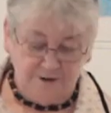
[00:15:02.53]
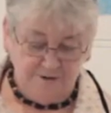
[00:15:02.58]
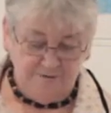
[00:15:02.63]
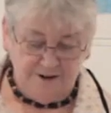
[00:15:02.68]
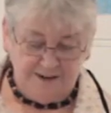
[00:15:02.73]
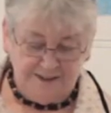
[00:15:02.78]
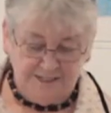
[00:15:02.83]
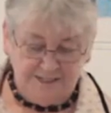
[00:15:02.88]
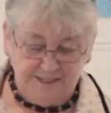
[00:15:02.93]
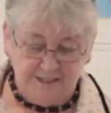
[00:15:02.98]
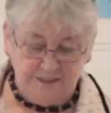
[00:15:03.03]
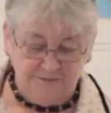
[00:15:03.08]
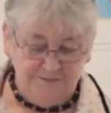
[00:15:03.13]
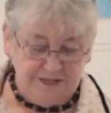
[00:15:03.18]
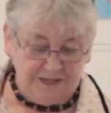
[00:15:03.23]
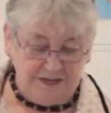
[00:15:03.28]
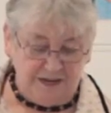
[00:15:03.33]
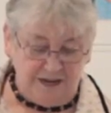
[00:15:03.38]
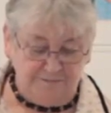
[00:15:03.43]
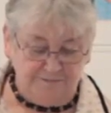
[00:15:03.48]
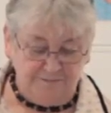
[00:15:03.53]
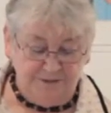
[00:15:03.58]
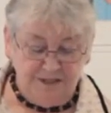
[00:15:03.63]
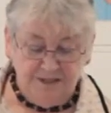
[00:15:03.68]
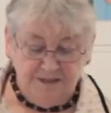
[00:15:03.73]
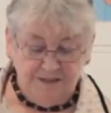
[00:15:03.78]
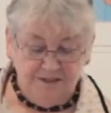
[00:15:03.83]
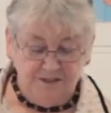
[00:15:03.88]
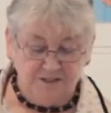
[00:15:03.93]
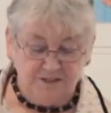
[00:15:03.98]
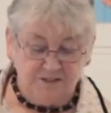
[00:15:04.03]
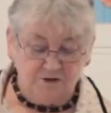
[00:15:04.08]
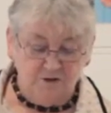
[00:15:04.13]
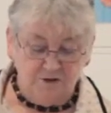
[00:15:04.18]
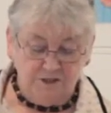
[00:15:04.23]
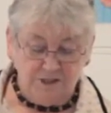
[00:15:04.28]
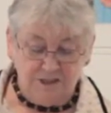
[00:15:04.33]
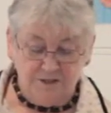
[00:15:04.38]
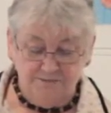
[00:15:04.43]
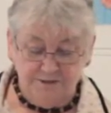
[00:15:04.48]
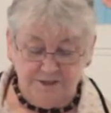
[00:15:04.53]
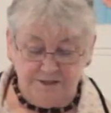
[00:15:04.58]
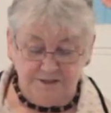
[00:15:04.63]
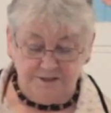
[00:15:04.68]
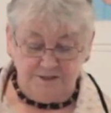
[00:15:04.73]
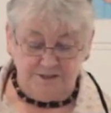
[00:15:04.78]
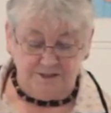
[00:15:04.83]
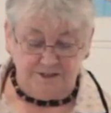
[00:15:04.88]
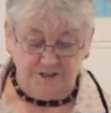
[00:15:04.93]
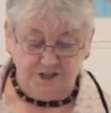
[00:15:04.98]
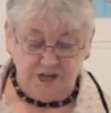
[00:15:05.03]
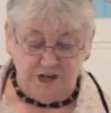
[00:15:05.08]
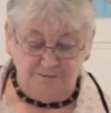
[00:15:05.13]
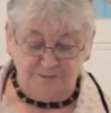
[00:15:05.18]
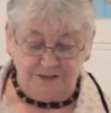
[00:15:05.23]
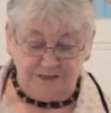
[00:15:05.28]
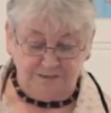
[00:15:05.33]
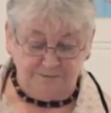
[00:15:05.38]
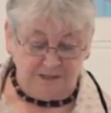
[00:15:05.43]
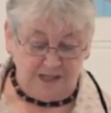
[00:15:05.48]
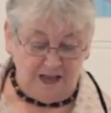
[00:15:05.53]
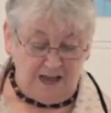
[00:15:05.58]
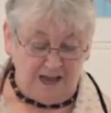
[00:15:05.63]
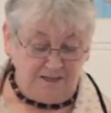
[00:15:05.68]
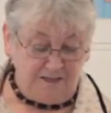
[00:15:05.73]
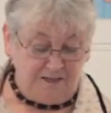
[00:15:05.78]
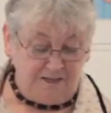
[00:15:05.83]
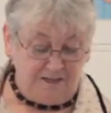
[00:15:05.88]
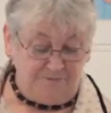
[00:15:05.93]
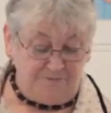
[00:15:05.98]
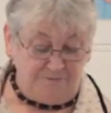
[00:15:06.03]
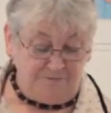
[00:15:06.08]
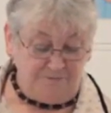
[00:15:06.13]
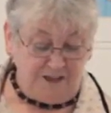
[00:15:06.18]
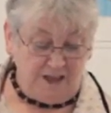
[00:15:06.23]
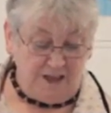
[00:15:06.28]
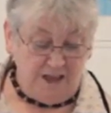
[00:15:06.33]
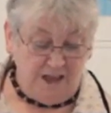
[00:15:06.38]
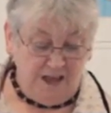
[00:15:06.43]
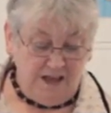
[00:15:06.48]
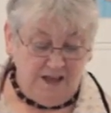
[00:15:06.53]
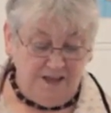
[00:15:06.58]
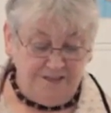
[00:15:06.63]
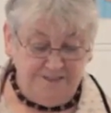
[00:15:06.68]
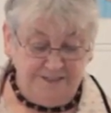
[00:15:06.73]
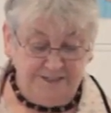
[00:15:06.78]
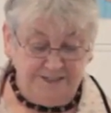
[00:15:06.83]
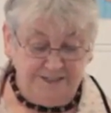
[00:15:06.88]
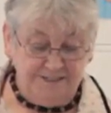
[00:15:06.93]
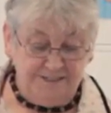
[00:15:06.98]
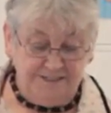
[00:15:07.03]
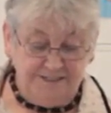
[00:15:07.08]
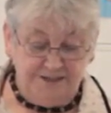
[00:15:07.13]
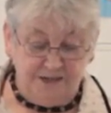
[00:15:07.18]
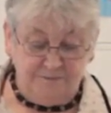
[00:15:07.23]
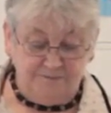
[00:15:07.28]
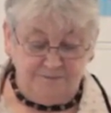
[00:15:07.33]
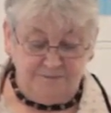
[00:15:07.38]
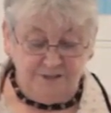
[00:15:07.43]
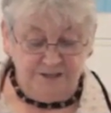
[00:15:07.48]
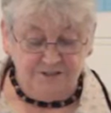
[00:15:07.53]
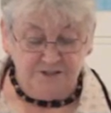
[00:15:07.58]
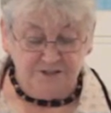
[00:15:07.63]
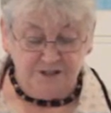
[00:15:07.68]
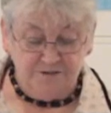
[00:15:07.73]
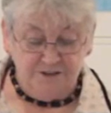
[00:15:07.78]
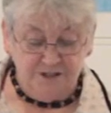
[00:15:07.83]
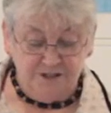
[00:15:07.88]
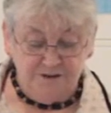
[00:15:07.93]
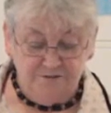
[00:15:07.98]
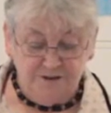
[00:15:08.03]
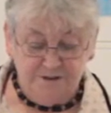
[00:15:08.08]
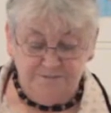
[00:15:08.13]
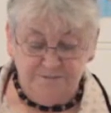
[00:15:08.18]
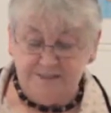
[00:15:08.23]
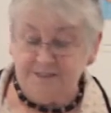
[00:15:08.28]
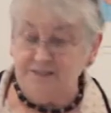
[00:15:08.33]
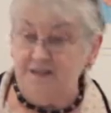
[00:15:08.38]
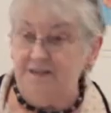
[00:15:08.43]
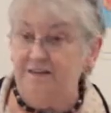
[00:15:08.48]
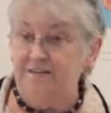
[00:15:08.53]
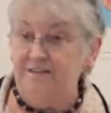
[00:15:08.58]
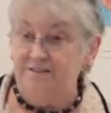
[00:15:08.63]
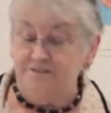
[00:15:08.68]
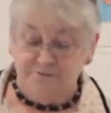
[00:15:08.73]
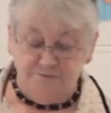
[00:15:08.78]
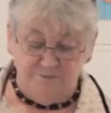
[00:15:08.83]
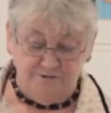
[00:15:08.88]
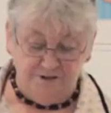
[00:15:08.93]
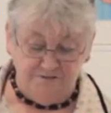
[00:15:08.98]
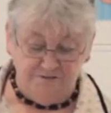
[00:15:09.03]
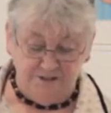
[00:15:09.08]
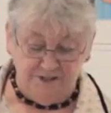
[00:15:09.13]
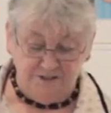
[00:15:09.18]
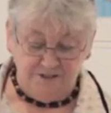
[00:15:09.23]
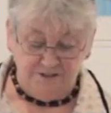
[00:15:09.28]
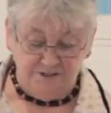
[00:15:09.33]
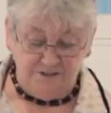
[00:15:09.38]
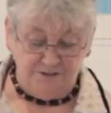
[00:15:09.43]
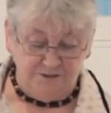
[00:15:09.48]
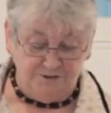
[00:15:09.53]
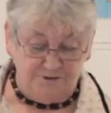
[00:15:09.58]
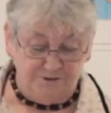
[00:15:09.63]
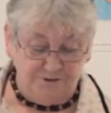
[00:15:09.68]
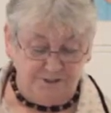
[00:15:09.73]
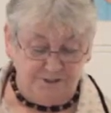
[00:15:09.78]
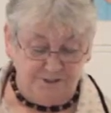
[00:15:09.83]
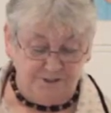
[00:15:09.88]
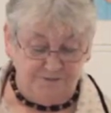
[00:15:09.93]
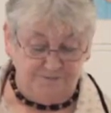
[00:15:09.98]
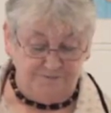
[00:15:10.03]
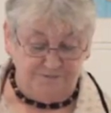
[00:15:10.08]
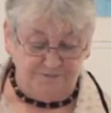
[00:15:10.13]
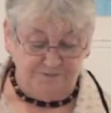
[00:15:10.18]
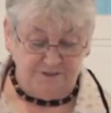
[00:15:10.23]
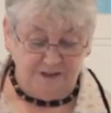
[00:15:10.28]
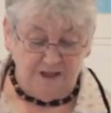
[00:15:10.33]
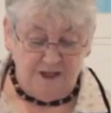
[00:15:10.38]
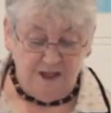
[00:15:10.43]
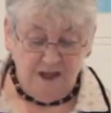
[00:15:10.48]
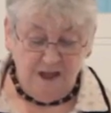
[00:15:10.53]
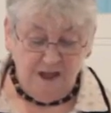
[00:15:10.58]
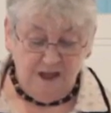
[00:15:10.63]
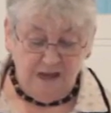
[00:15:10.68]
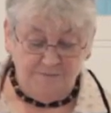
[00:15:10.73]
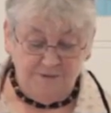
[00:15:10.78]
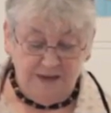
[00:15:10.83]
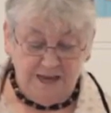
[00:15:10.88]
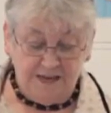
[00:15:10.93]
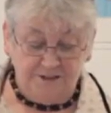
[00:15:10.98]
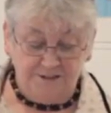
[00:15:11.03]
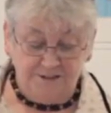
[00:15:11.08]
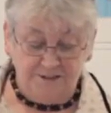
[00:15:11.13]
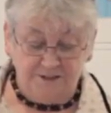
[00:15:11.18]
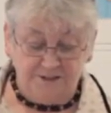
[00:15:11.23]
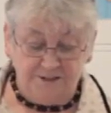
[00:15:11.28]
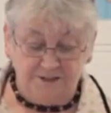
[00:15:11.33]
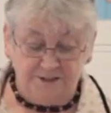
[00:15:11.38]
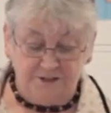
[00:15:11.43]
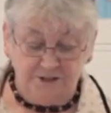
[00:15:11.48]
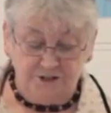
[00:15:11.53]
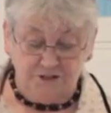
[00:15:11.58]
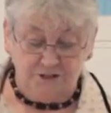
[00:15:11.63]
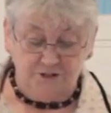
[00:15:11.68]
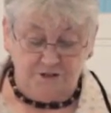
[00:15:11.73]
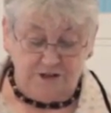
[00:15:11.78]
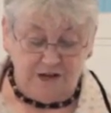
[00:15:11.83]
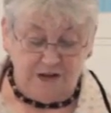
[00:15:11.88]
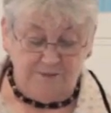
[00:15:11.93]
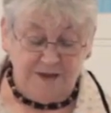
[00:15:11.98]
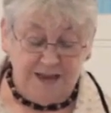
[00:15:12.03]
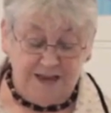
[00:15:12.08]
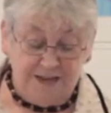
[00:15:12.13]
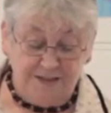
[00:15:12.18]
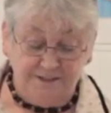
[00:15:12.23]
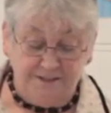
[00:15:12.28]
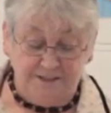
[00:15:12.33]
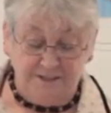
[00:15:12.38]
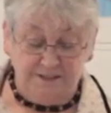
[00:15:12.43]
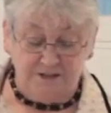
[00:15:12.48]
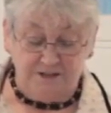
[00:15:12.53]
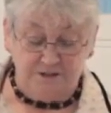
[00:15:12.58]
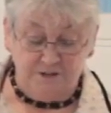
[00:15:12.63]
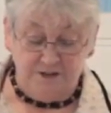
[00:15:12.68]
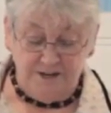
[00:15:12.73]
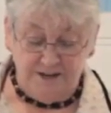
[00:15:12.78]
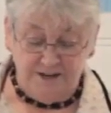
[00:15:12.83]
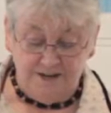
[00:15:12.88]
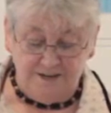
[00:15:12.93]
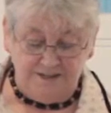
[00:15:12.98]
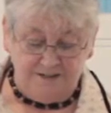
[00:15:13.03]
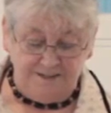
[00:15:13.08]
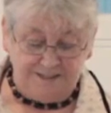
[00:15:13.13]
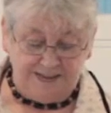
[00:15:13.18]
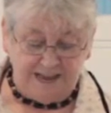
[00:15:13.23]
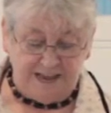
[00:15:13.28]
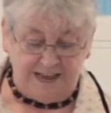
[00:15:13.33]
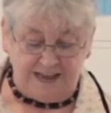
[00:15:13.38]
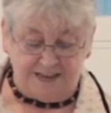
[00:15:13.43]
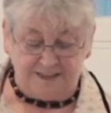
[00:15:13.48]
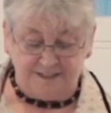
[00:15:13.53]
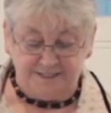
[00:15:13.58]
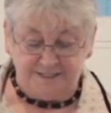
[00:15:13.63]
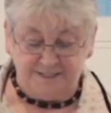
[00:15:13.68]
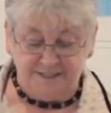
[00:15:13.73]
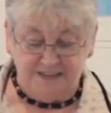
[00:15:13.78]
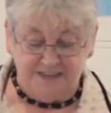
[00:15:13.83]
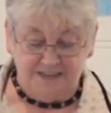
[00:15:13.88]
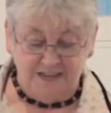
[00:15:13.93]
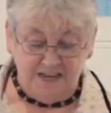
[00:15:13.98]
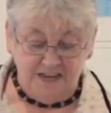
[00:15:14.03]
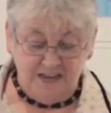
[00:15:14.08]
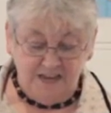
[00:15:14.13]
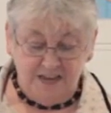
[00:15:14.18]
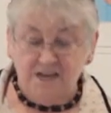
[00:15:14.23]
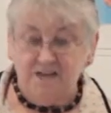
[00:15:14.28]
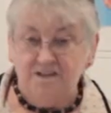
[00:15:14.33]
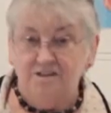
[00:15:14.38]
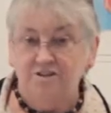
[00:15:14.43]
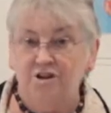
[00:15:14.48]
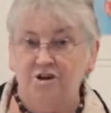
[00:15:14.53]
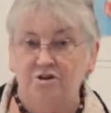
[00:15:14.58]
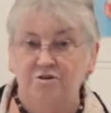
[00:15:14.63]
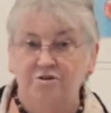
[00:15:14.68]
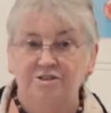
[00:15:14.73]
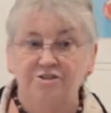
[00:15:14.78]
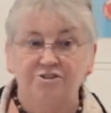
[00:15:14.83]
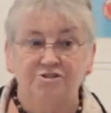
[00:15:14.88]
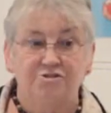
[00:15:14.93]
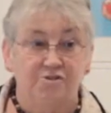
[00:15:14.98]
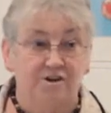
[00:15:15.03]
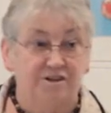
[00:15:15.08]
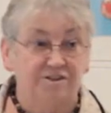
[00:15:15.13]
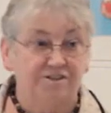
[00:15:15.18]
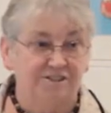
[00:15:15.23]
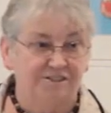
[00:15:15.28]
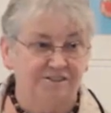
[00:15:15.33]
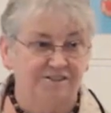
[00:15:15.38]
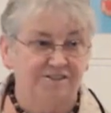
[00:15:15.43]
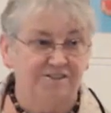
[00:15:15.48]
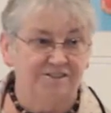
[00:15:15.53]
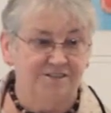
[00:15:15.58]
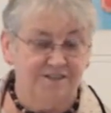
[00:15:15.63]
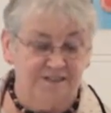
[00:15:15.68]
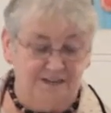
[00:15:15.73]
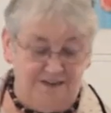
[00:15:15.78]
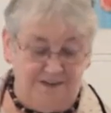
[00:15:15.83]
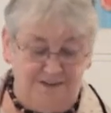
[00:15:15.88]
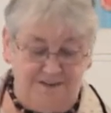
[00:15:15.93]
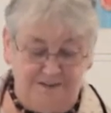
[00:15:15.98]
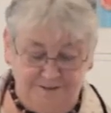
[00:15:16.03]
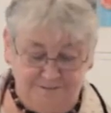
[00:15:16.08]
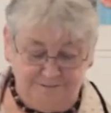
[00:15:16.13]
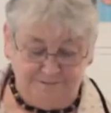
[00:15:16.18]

raises me up, escorts me to the chopping block. A thick stump showing grim signs of previous use. I'm handed a short-handled axe. No instructions needed.